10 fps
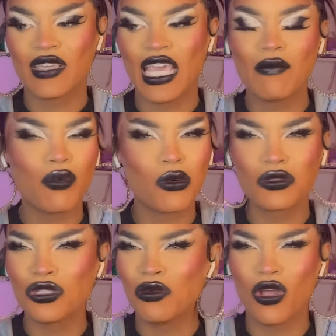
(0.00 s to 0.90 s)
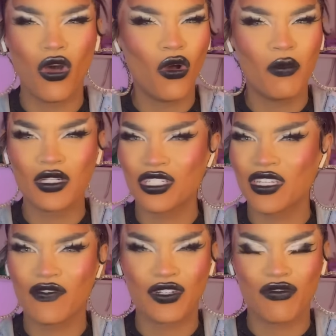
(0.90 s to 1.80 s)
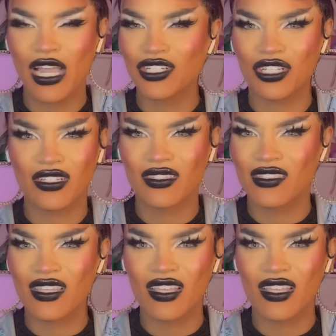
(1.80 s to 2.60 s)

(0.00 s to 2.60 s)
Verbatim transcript: it pulled you in a whole bunch of different directions.